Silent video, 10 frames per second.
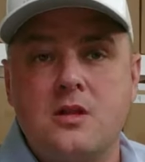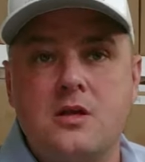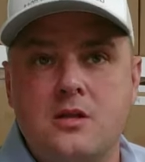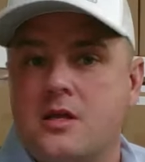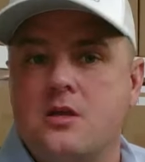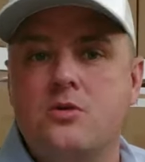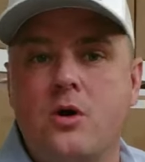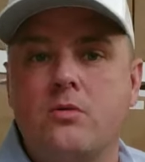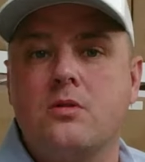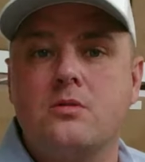like you
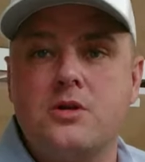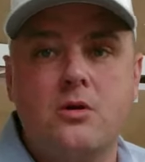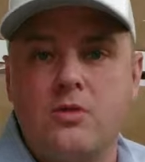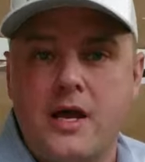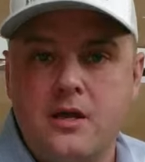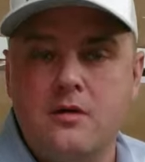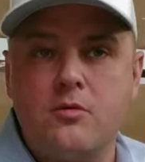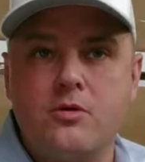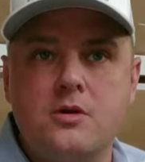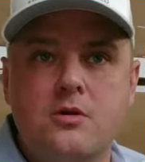don't like him
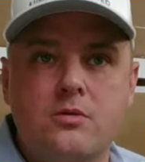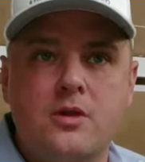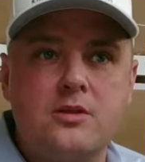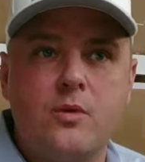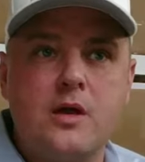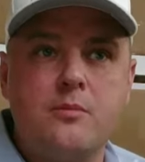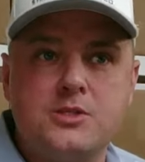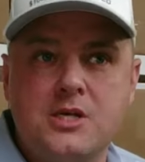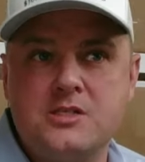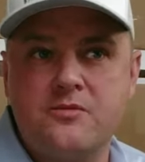or you don't like the way he
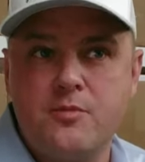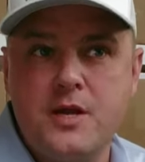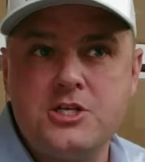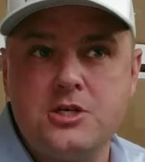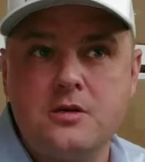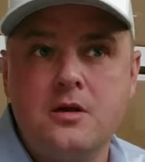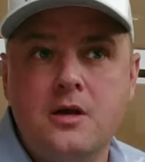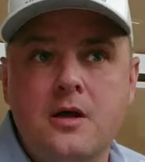presents information,